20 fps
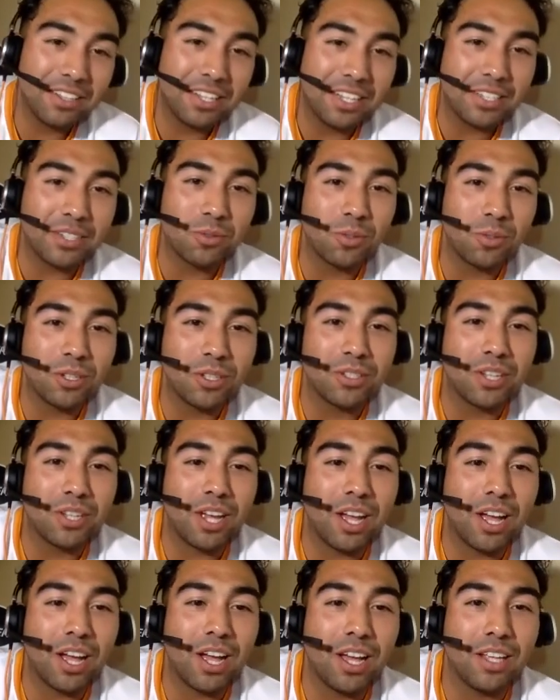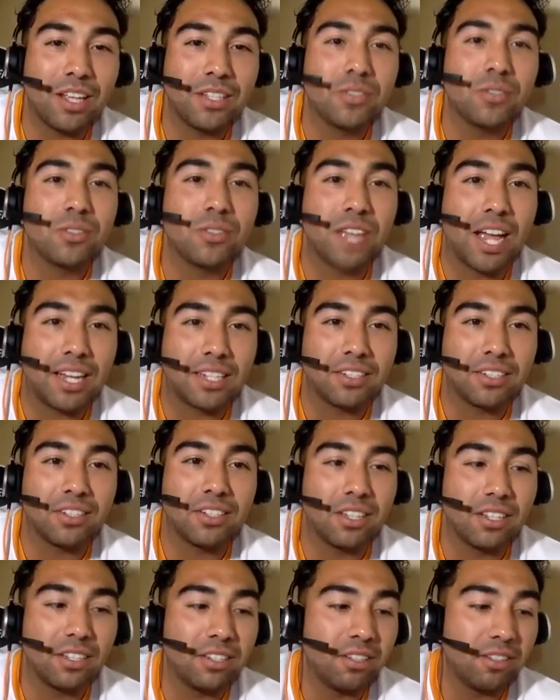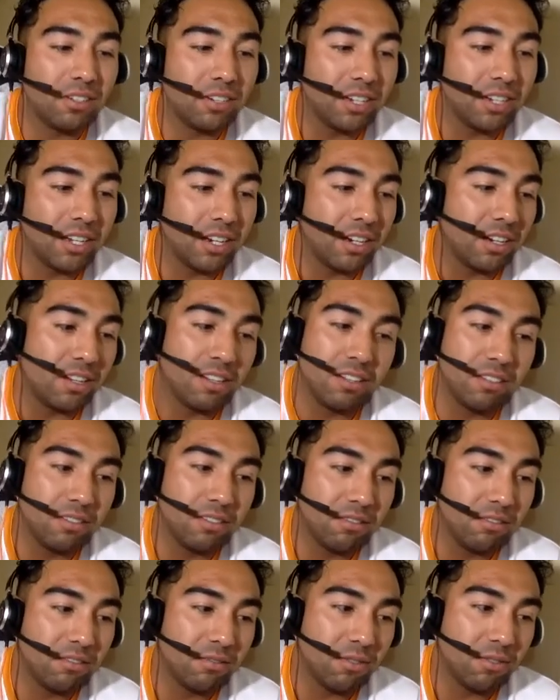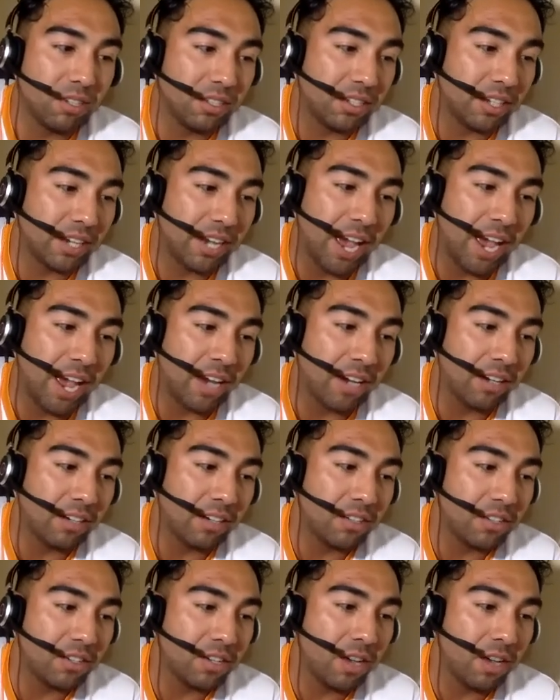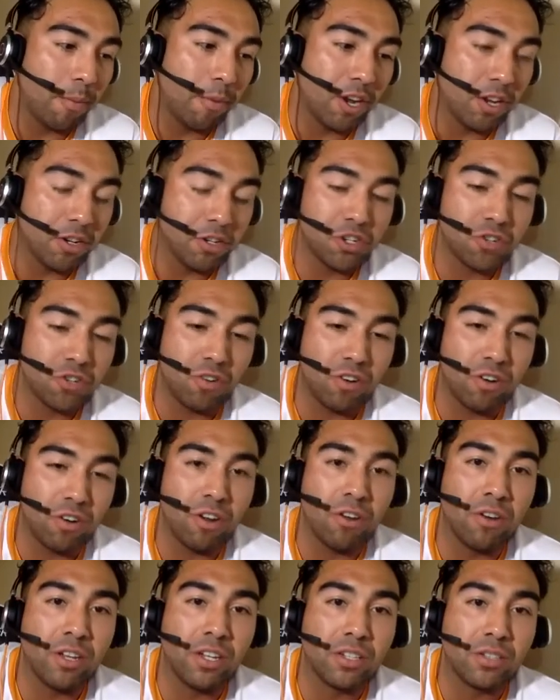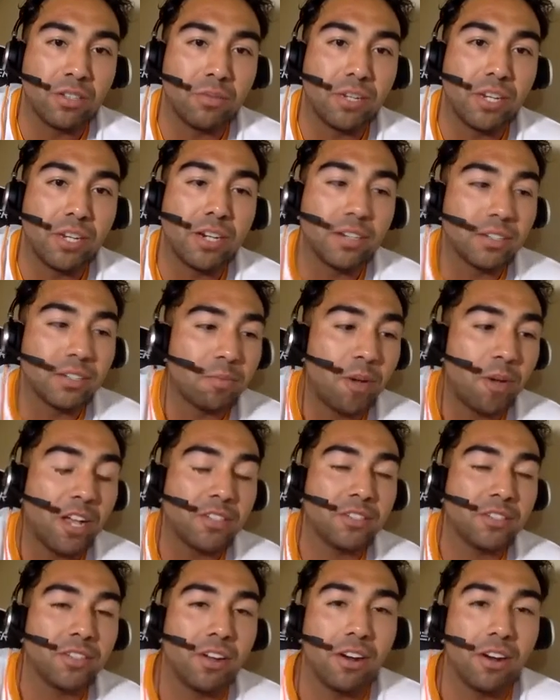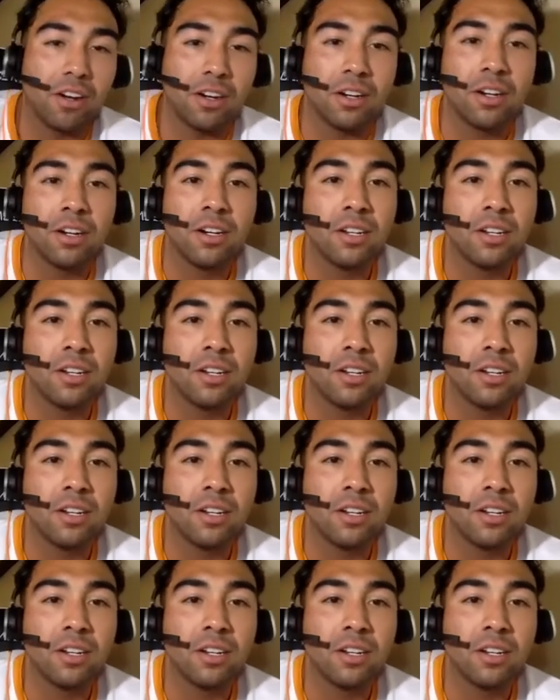this was excellent. You did once again coming on short notice. We needed a spot start.